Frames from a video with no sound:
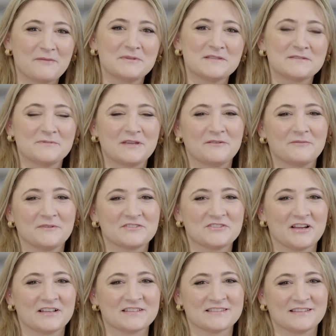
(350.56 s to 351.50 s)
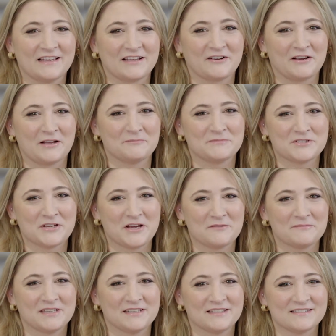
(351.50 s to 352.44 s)
I've been speaking with John Slangerup,
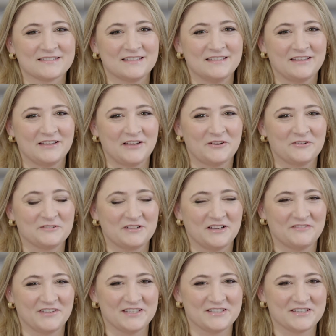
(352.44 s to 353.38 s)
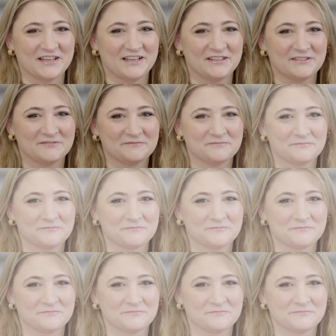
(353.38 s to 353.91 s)
Chairman and CEO of AGL.